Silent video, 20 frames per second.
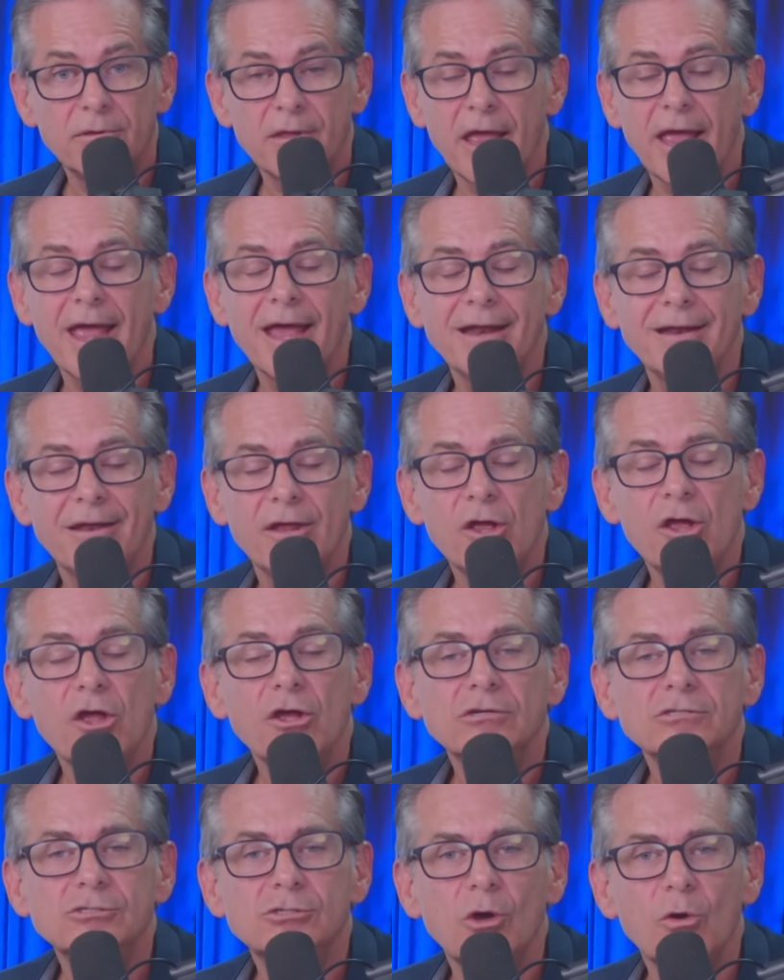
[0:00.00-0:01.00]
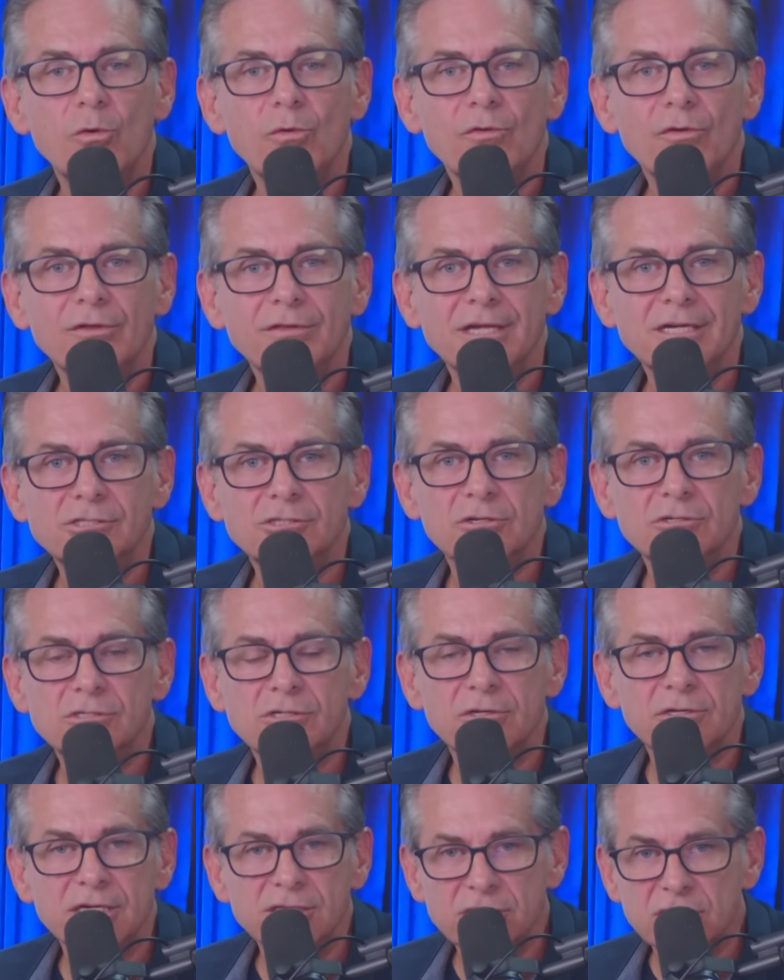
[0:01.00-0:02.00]
And so this
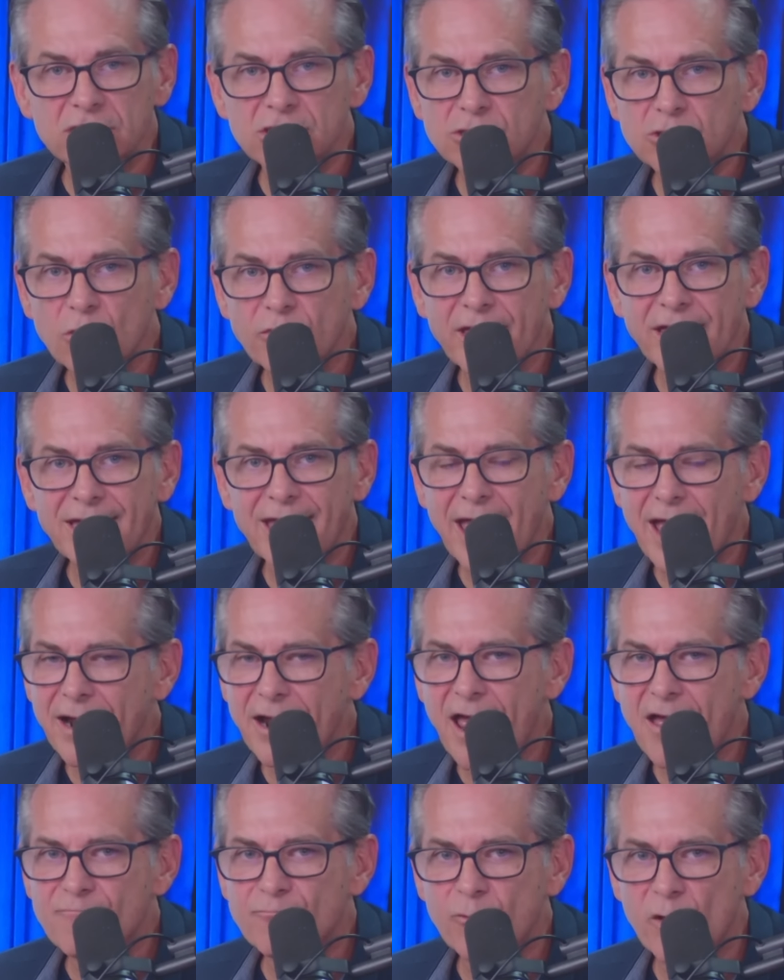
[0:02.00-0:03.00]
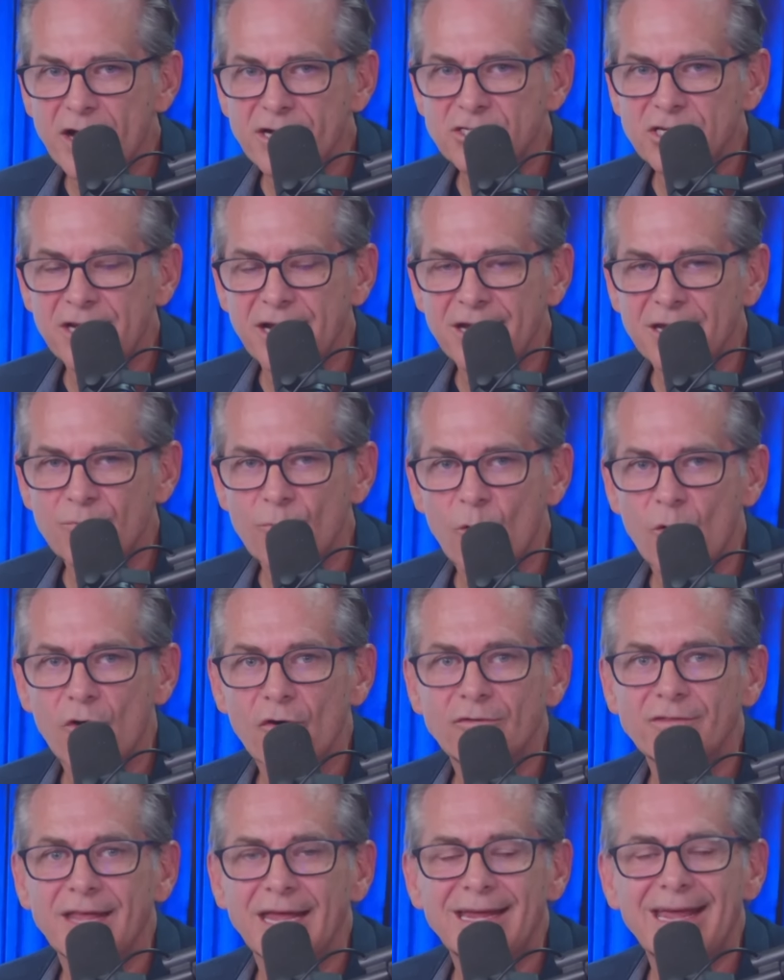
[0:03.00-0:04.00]
is so they can't have Brexit anymore.
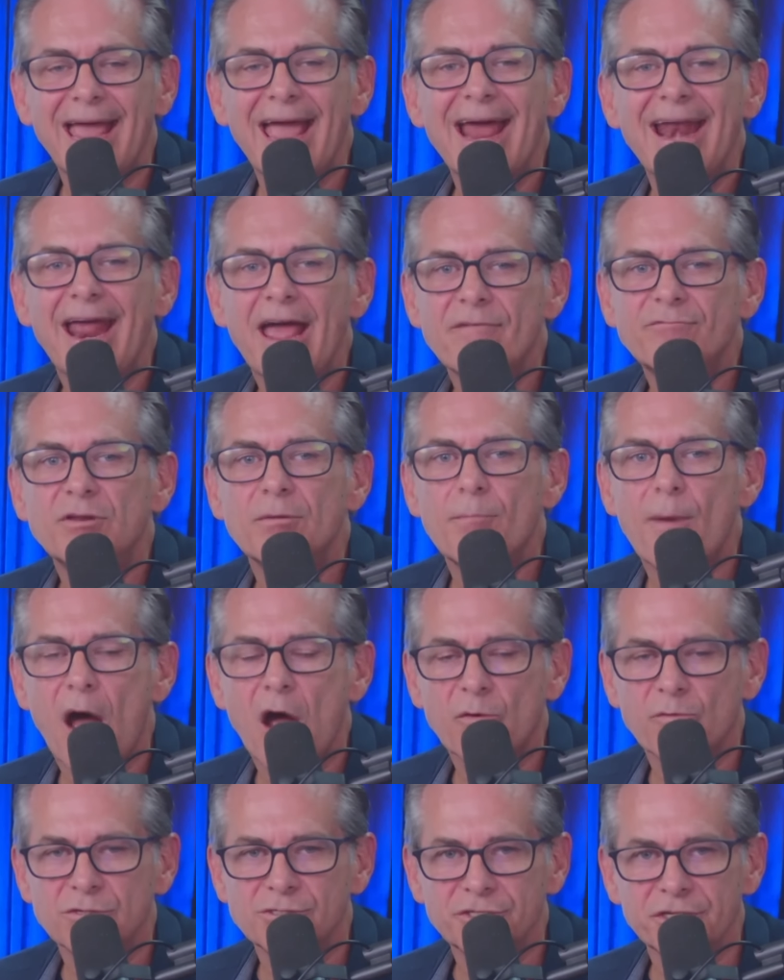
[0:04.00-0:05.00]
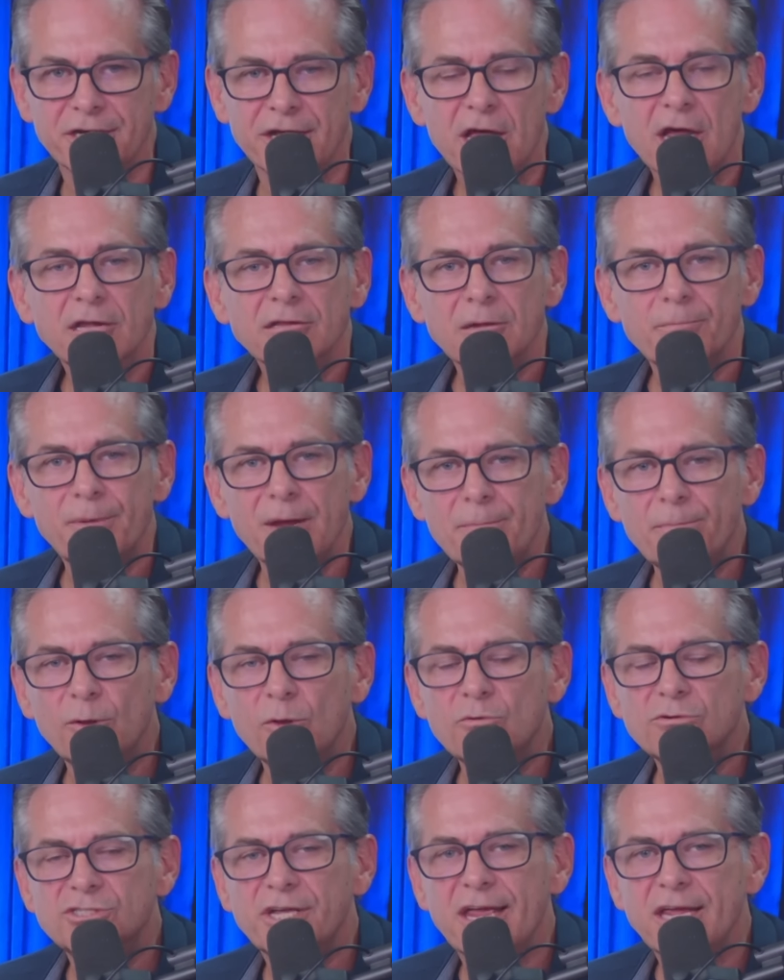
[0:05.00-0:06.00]
They can't have democracy. The people
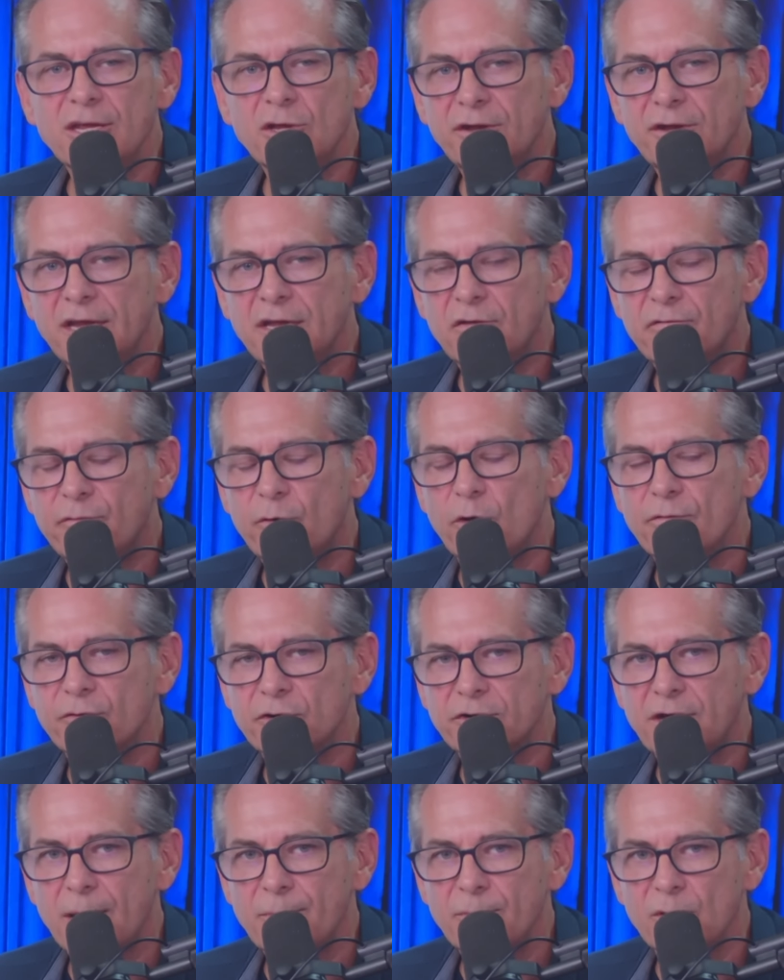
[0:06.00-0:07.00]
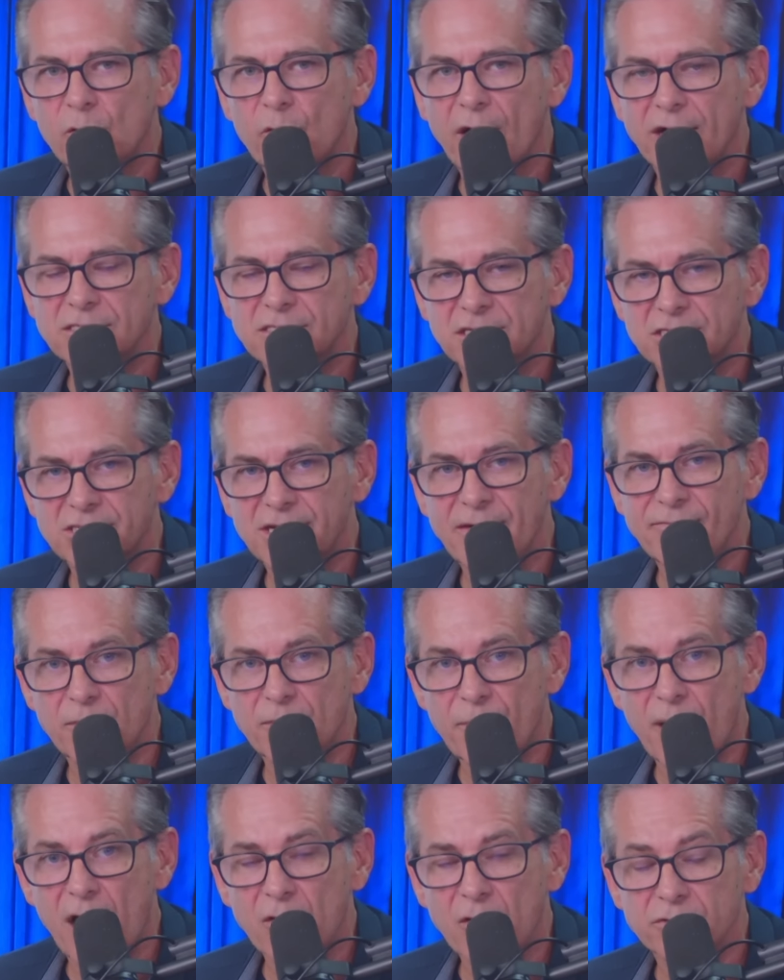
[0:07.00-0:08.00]
who are saying you need to vote for Democrats to save
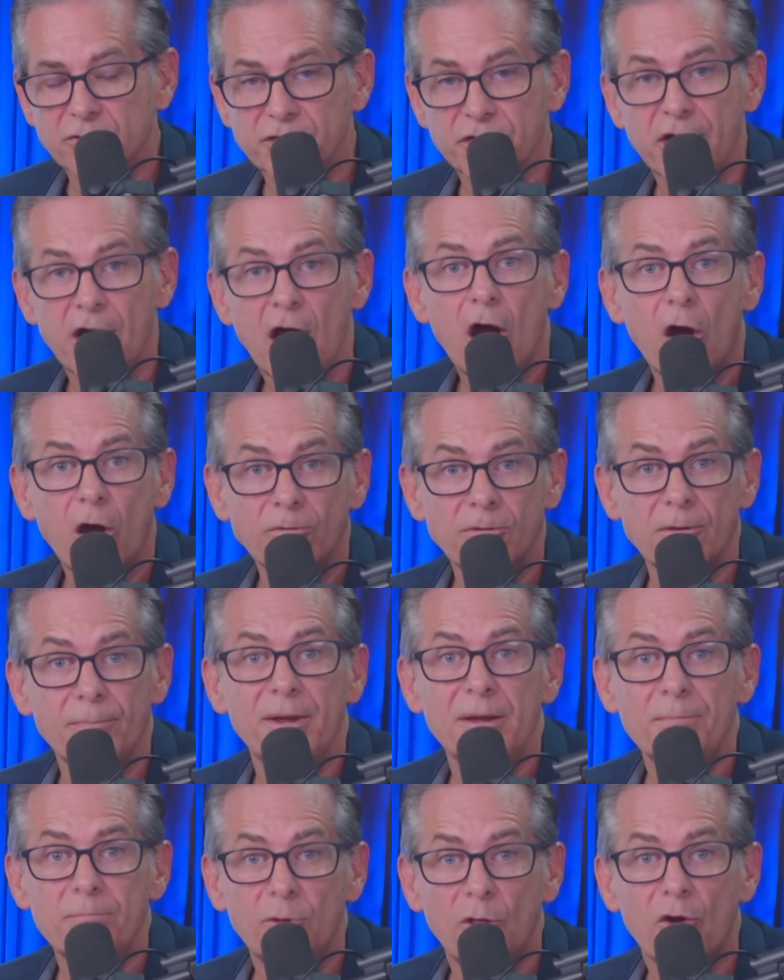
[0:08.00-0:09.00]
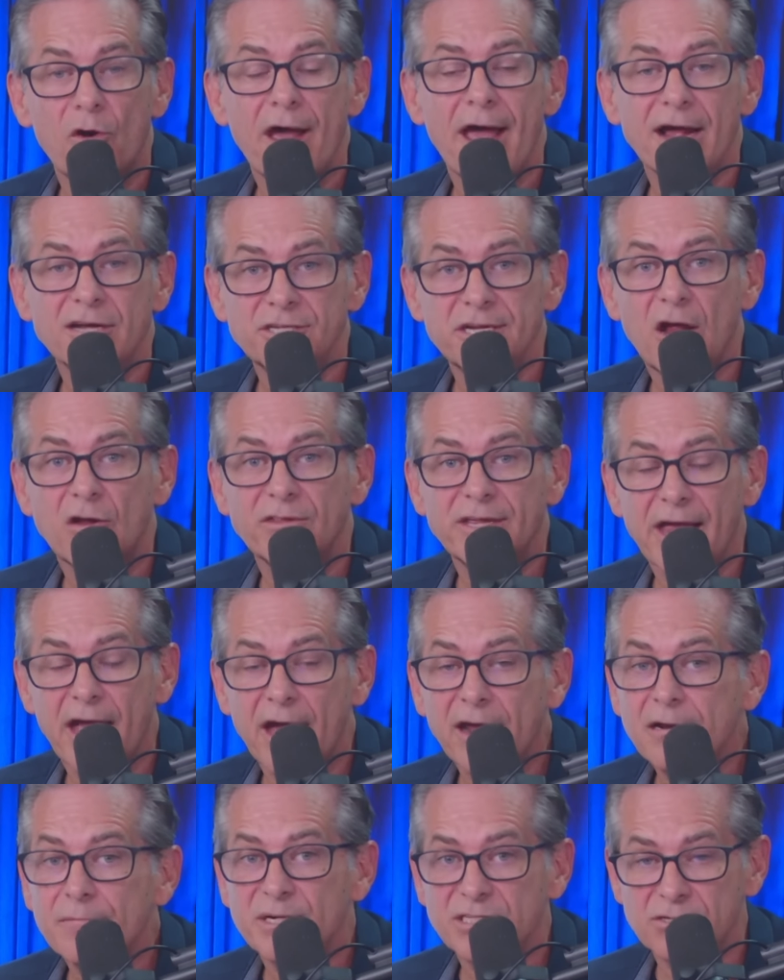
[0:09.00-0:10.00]
democracy are the people who actually are the
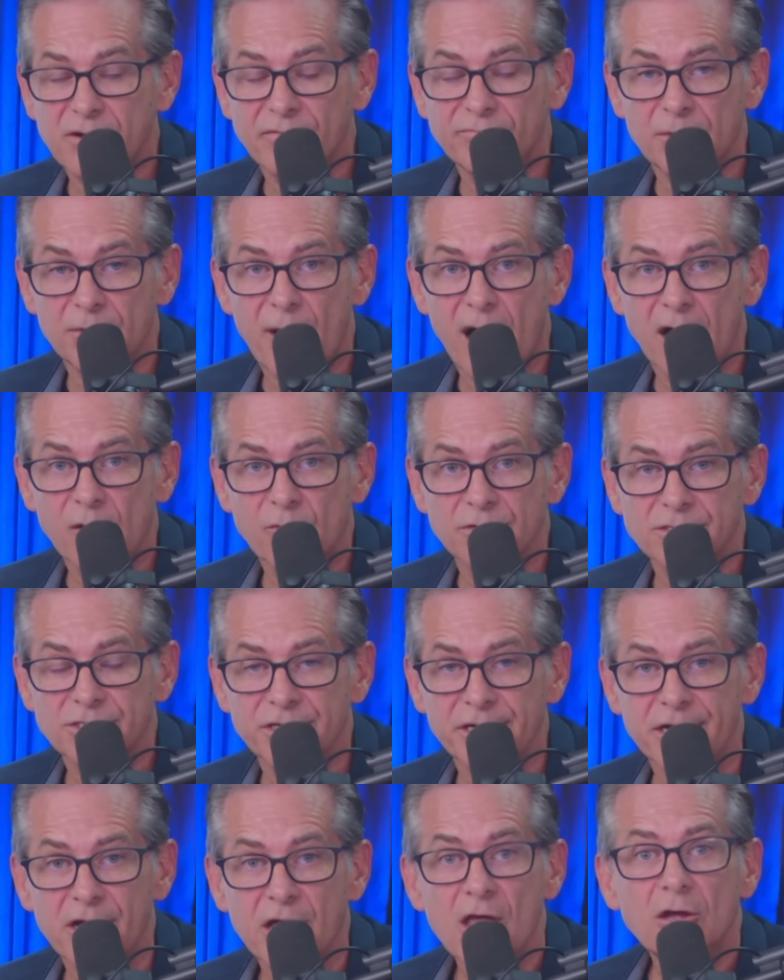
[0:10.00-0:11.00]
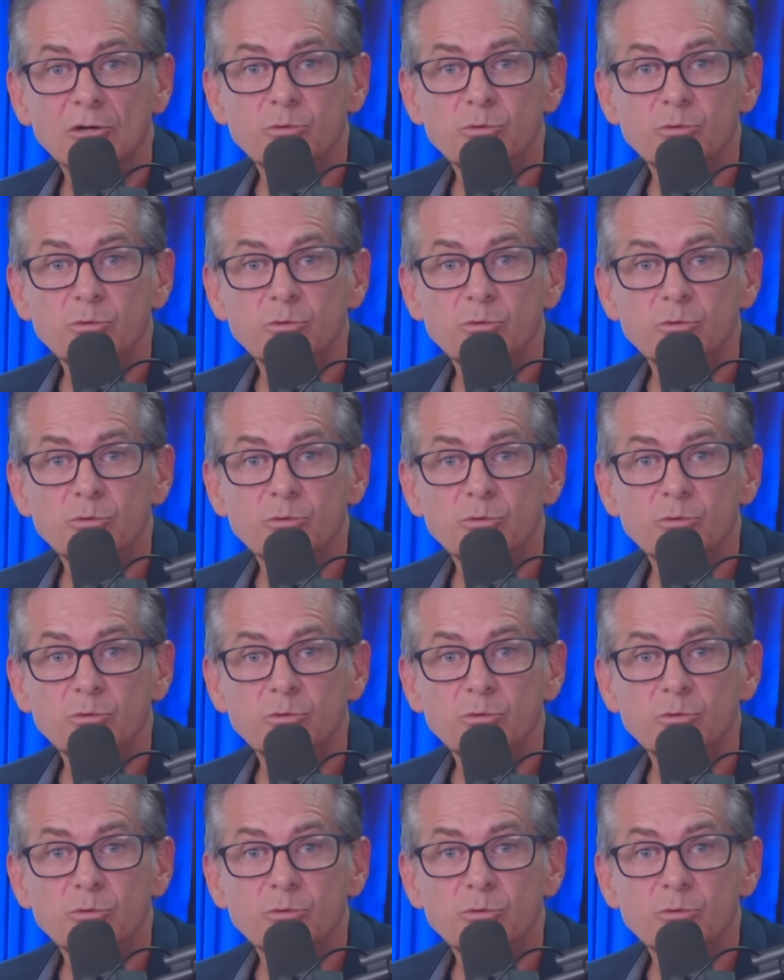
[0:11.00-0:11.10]
enemies of democracy.